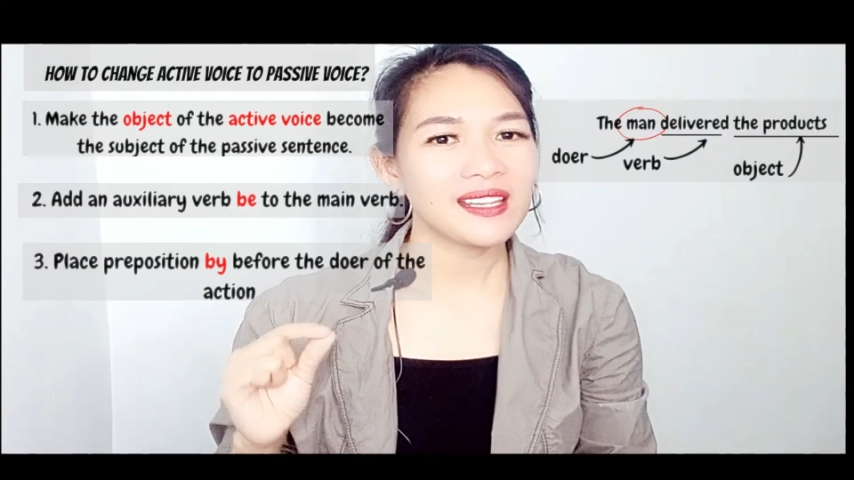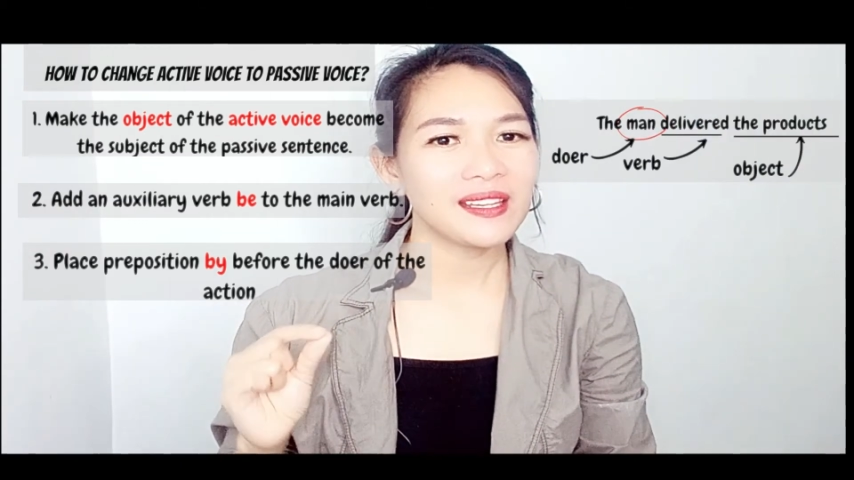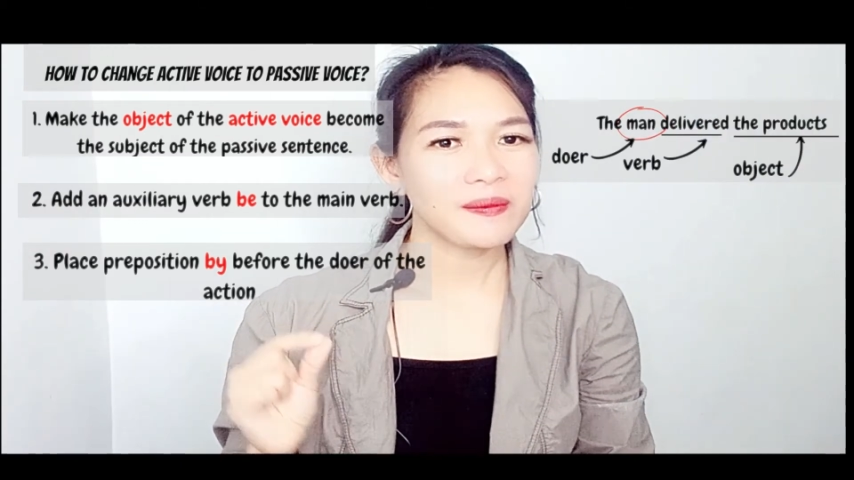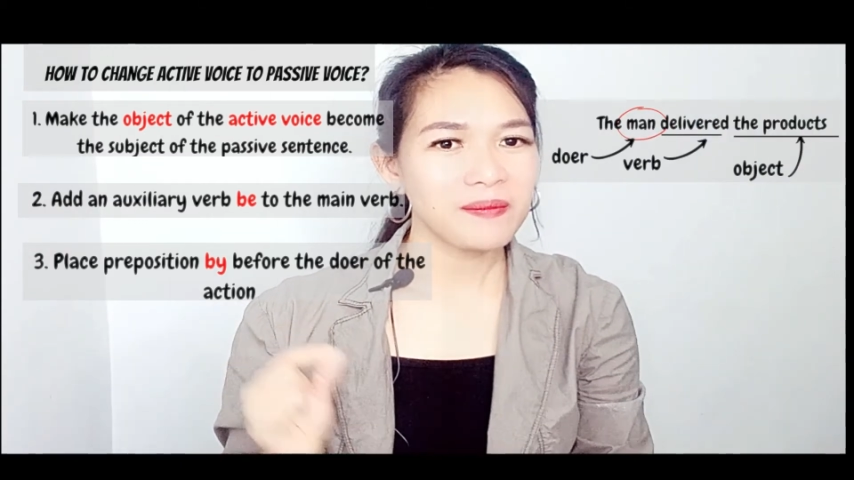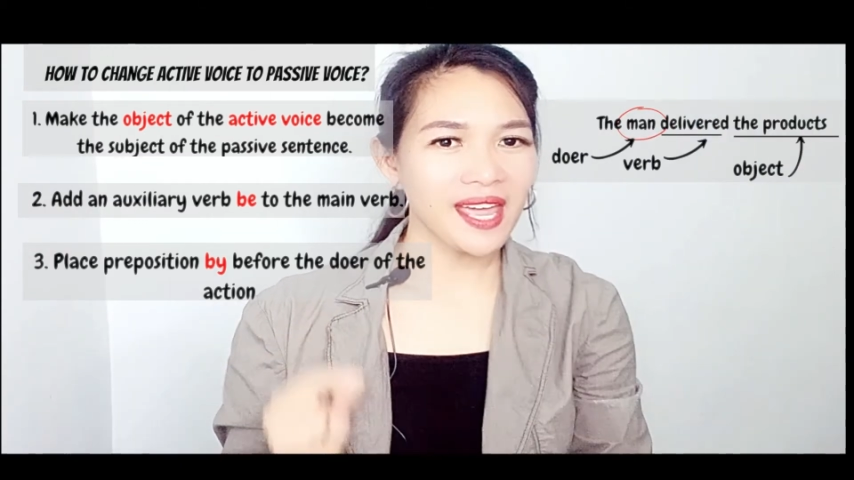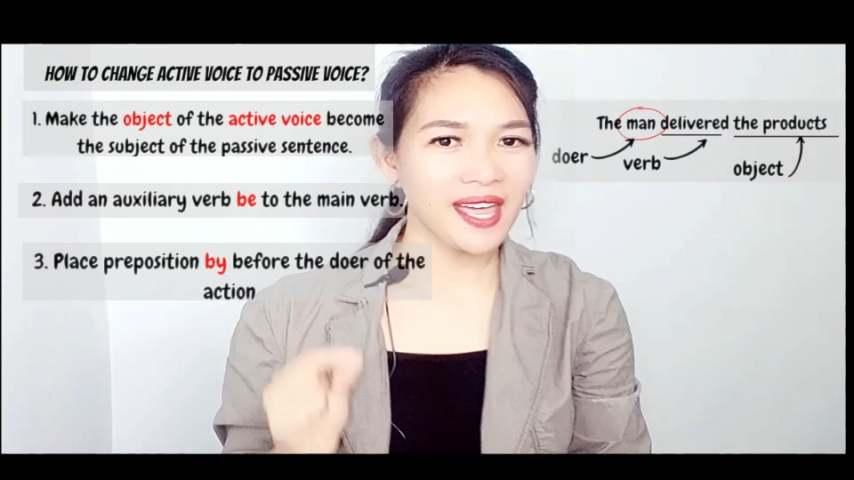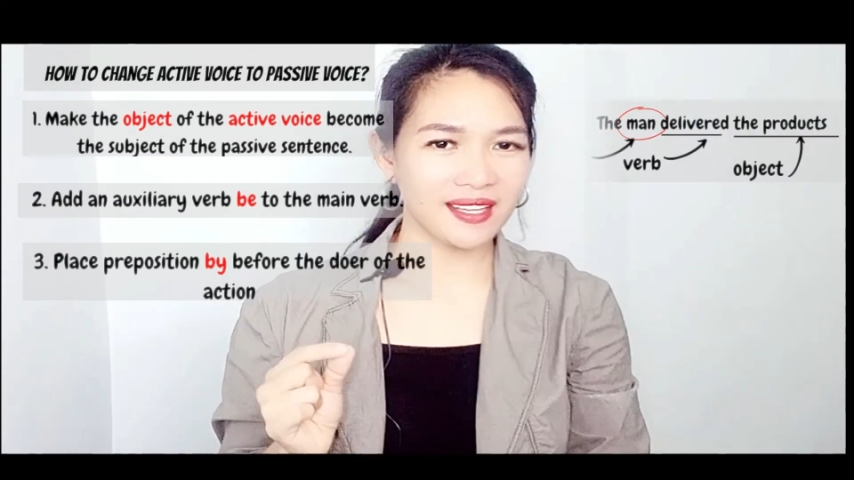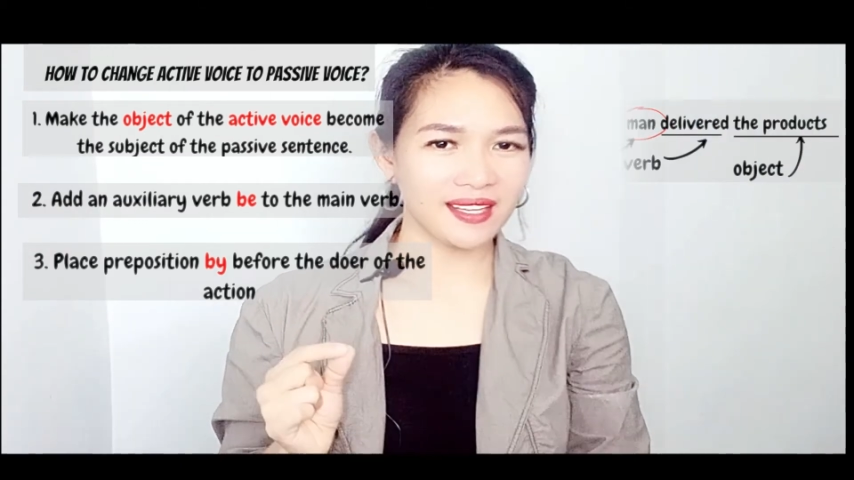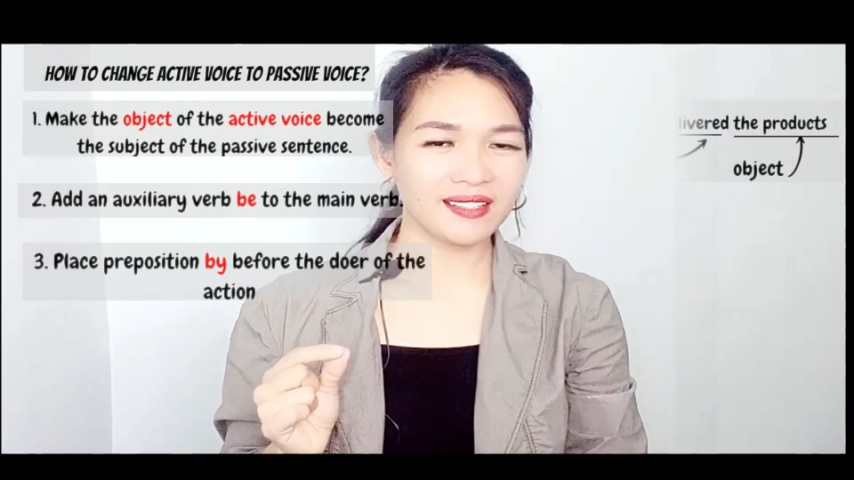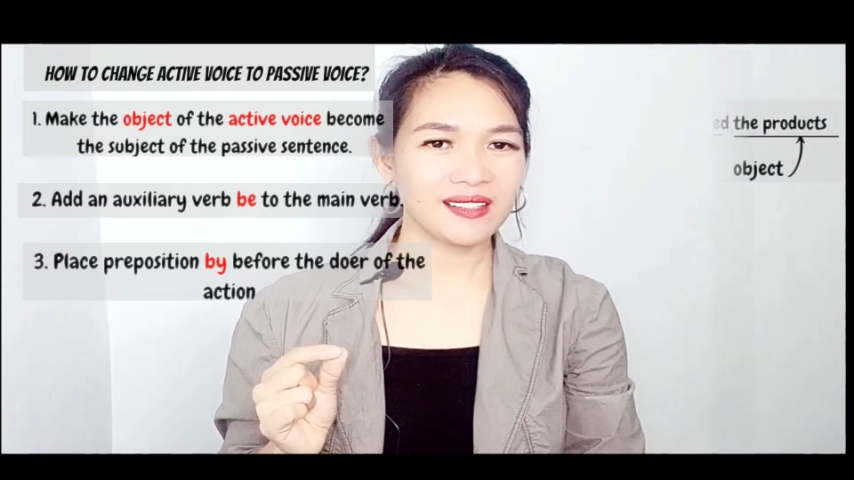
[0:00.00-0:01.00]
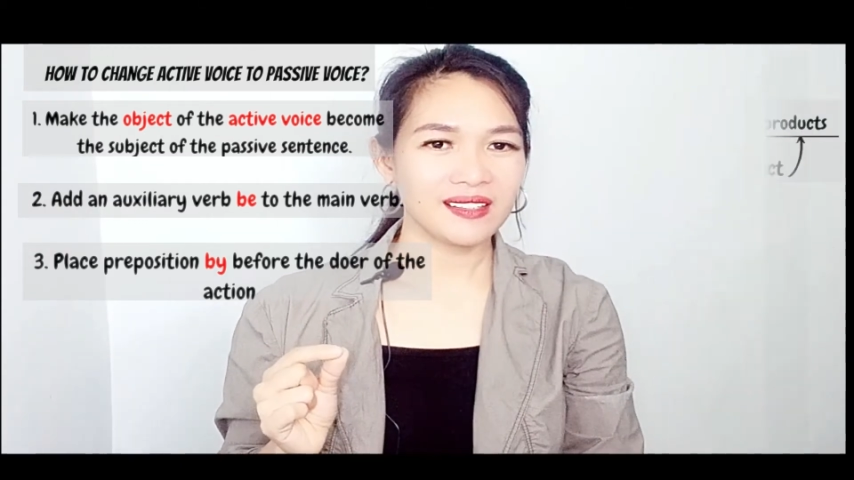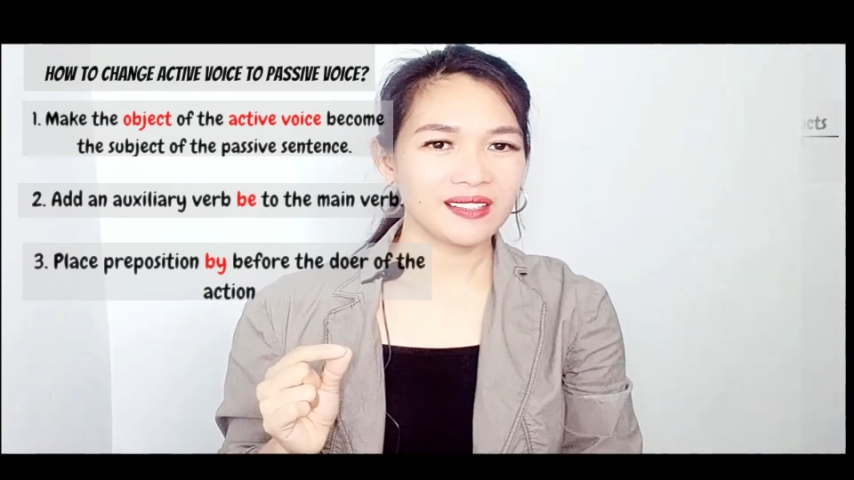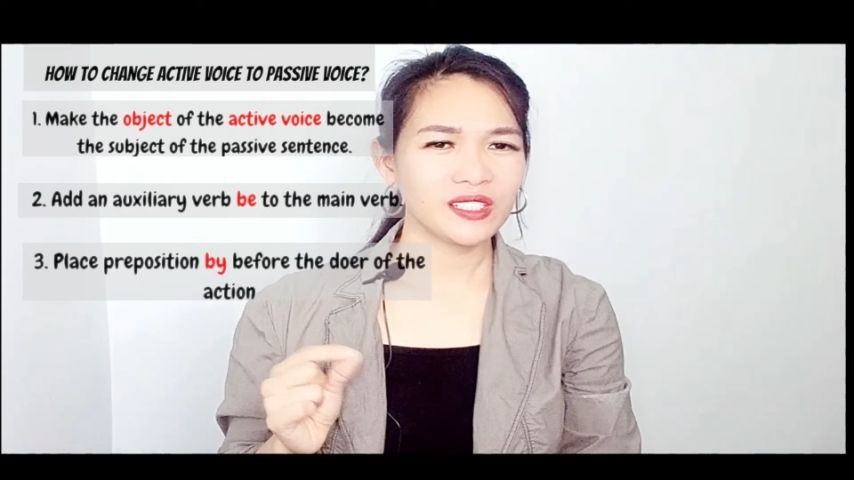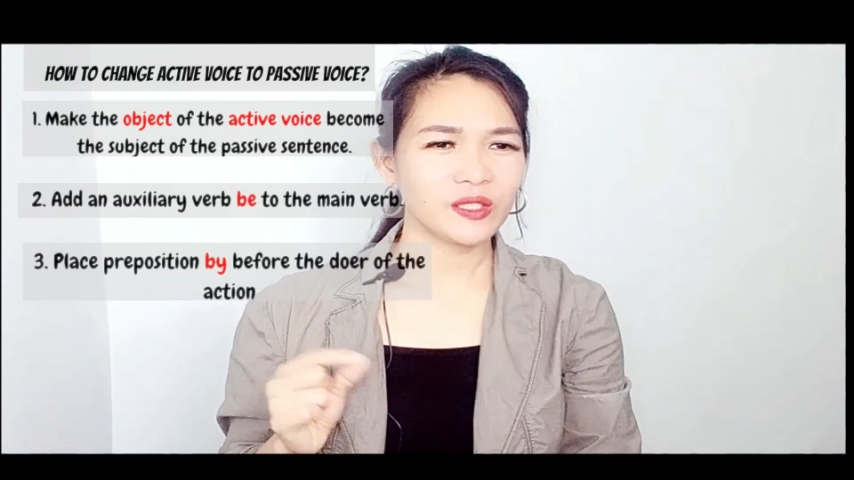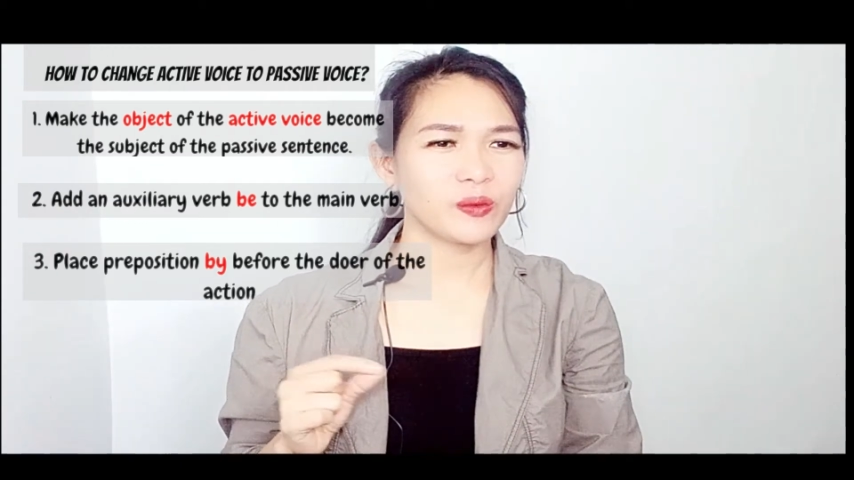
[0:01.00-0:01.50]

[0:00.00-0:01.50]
The man. So